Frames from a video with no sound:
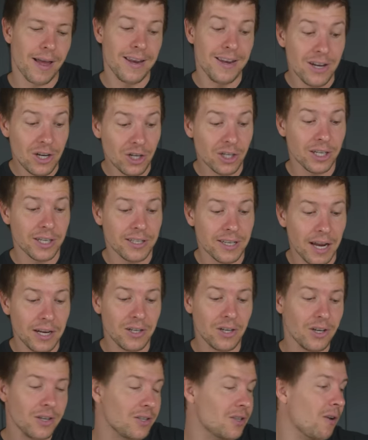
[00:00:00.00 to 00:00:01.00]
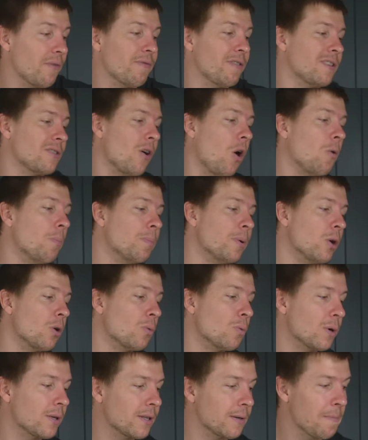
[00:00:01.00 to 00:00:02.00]
initial intentions of this whole
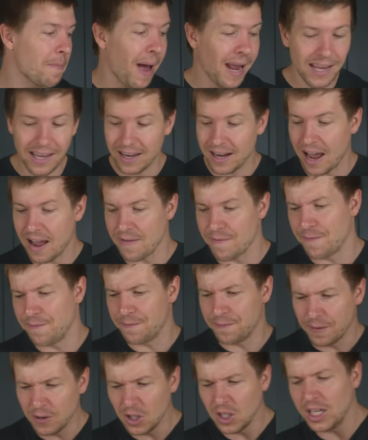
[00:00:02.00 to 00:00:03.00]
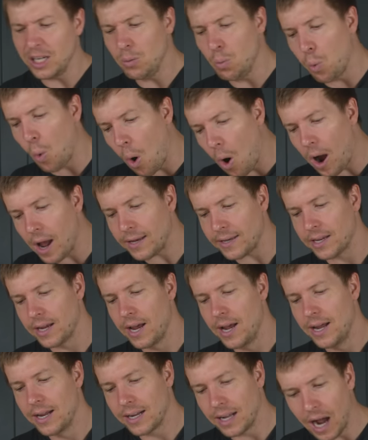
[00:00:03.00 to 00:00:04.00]
build were to make it a fully white
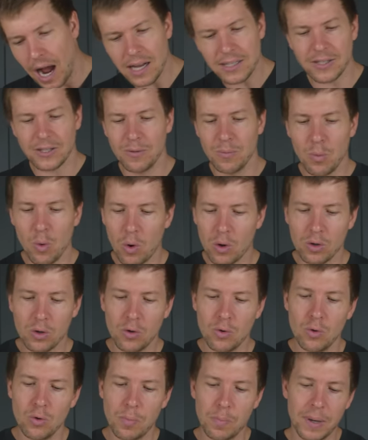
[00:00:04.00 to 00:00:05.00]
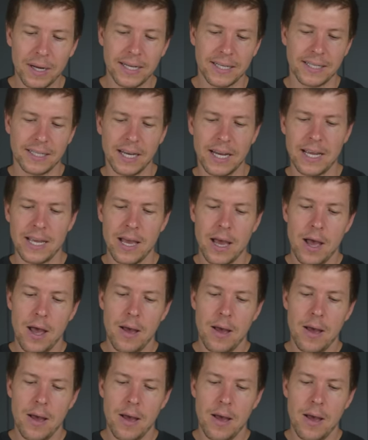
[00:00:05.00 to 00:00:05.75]
custom water-cooled PC